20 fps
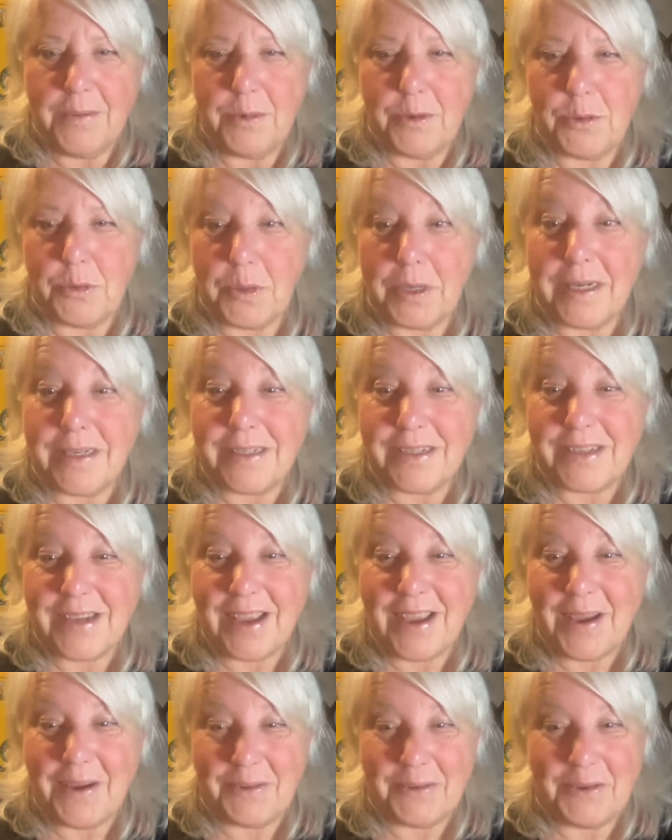Between is a
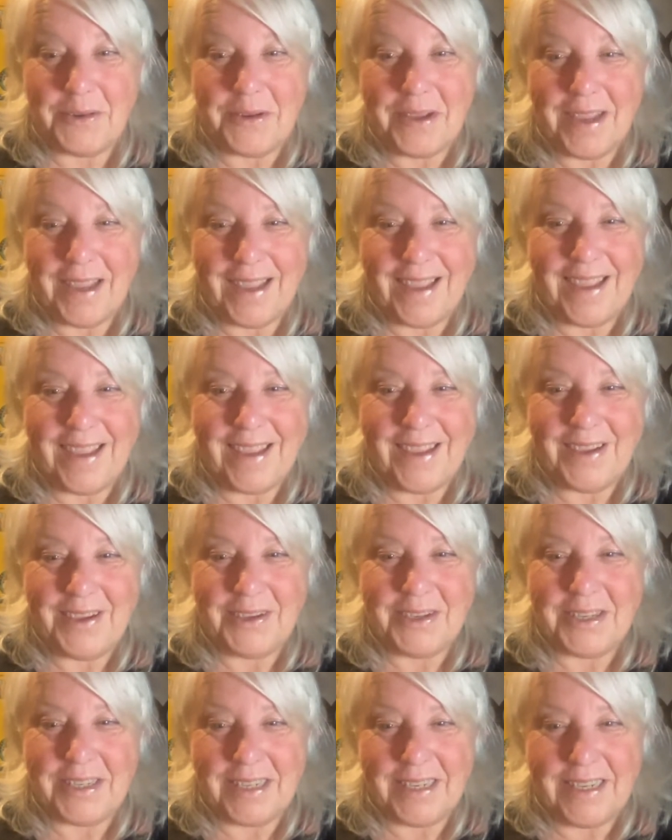town. Okay,
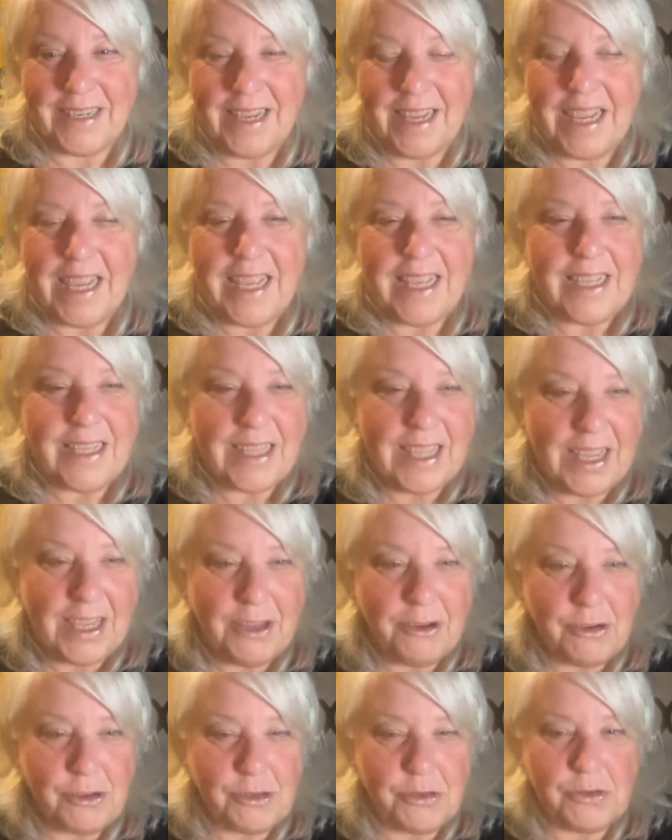good.
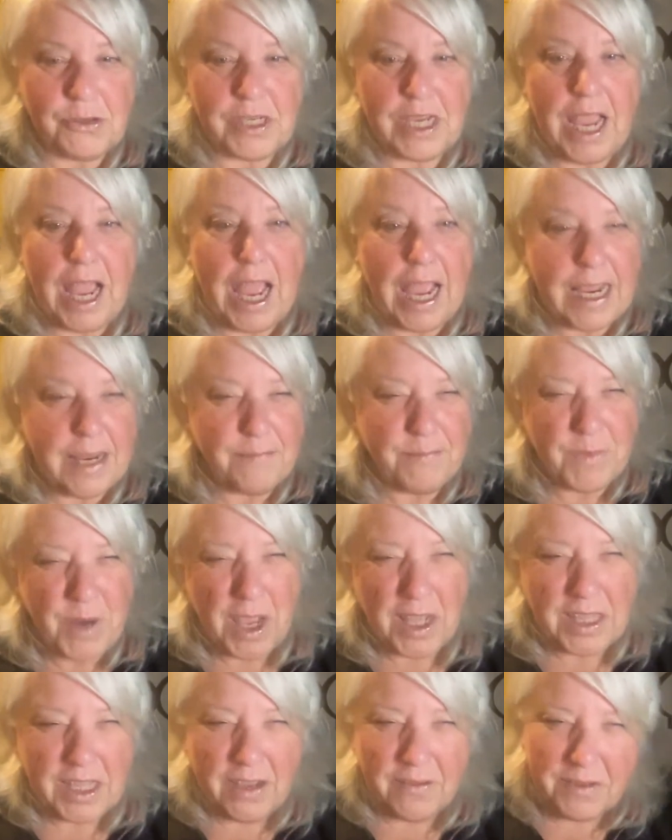Thank you, Susie. I'm
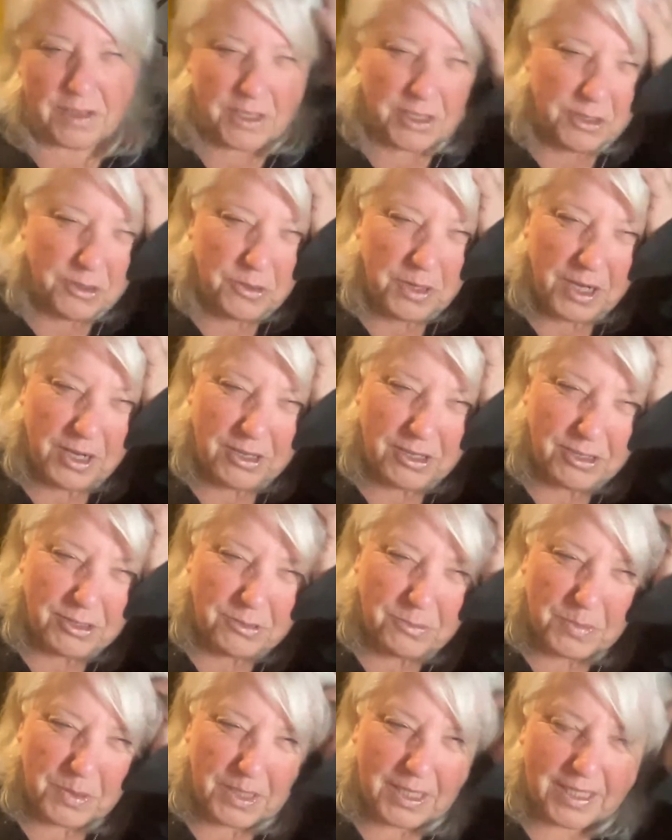not loving the new
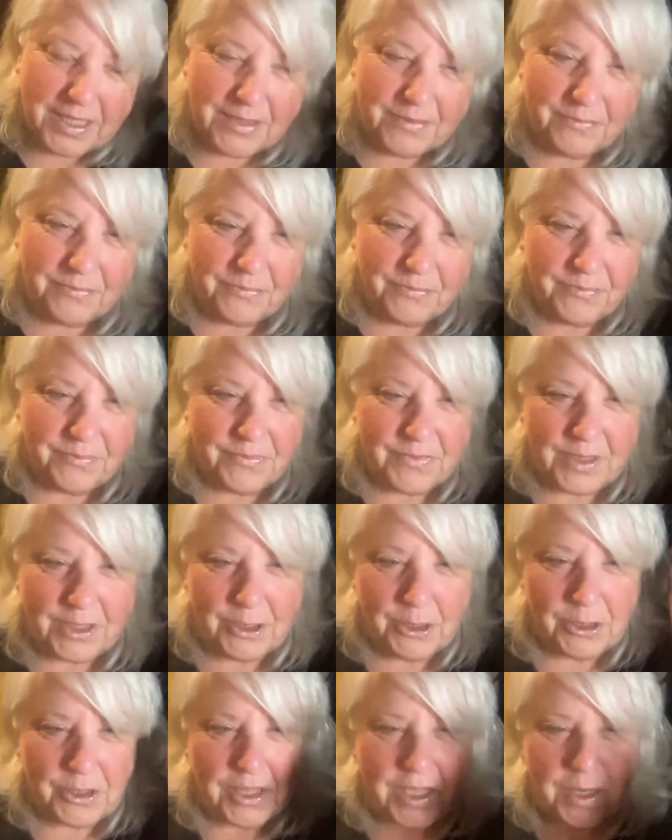hairdo, but the
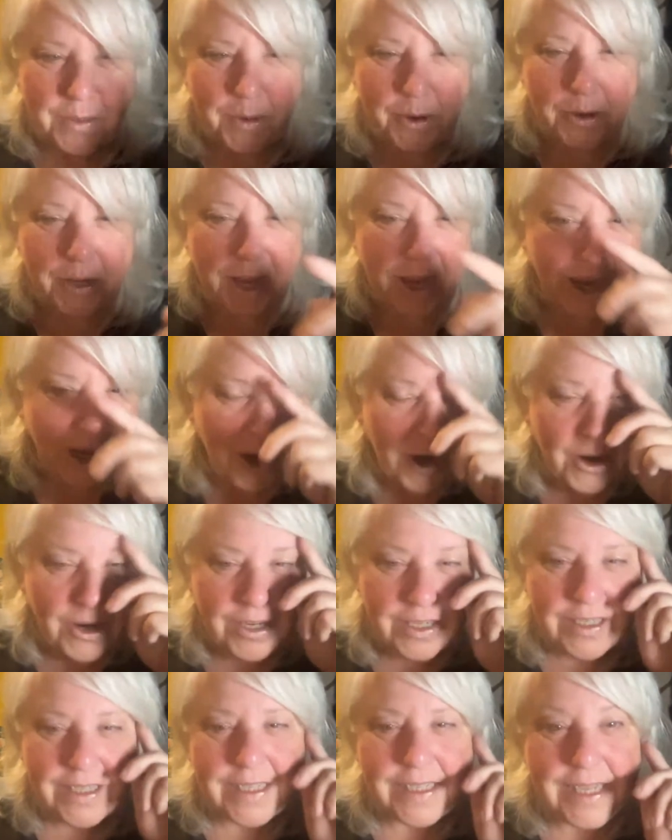good thing about
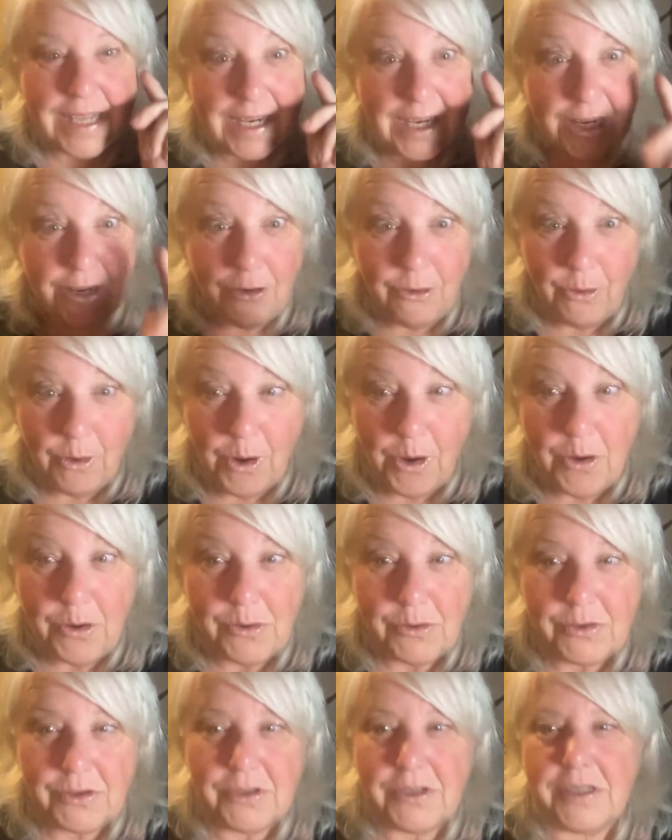hair is that it
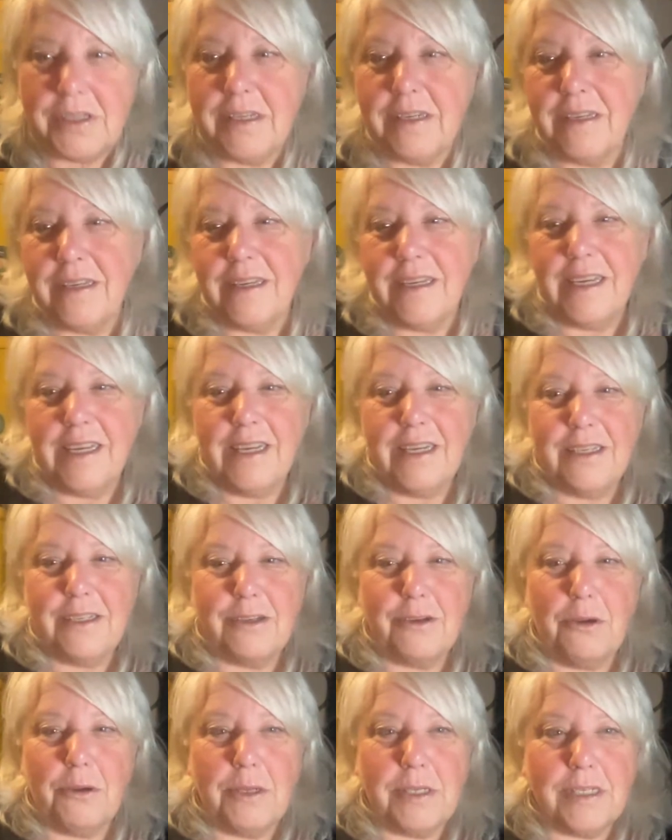grows.
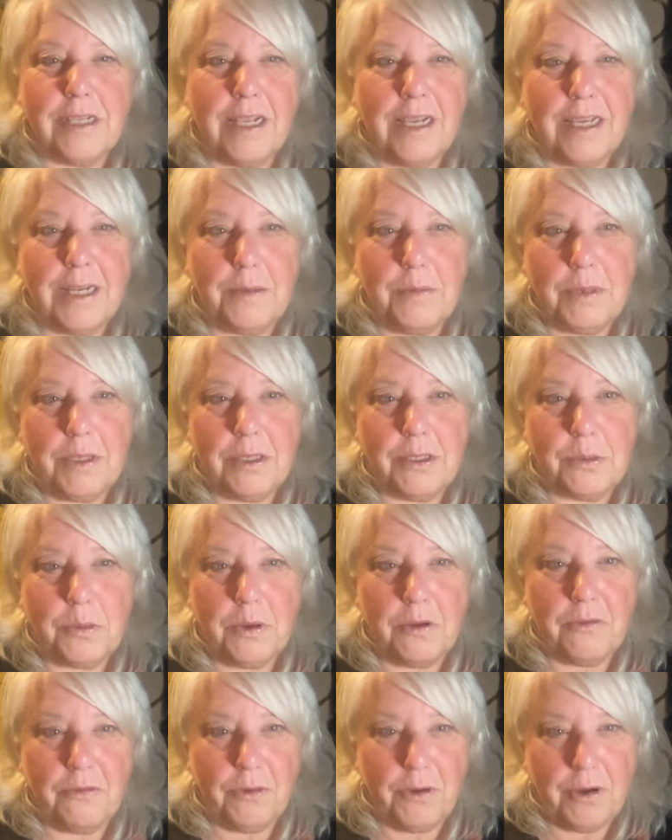So it's not going to be this
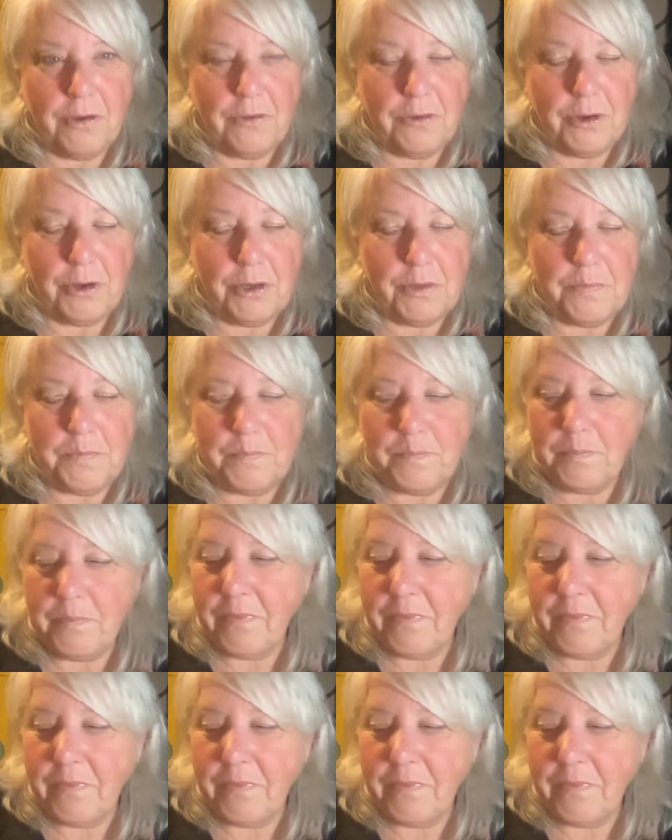way forever.